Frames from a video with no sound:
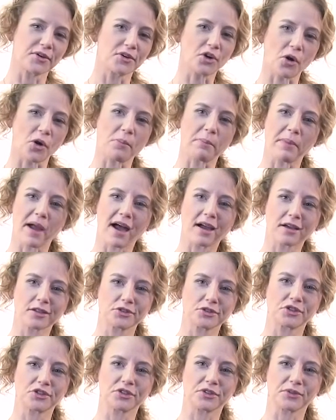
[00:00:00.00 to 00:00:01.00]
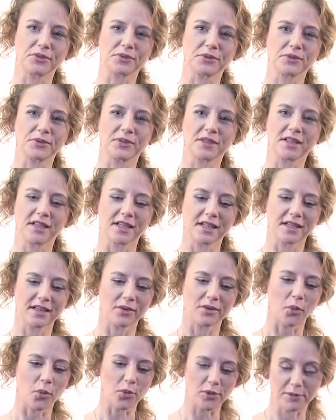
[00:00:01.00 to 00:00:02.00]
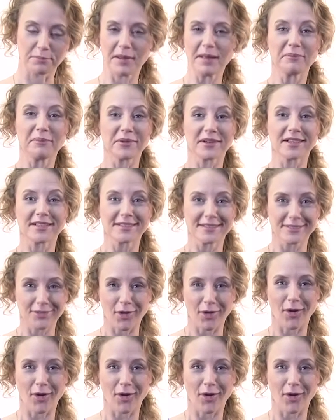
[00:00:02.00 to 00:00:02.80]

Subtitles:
go back to all the memories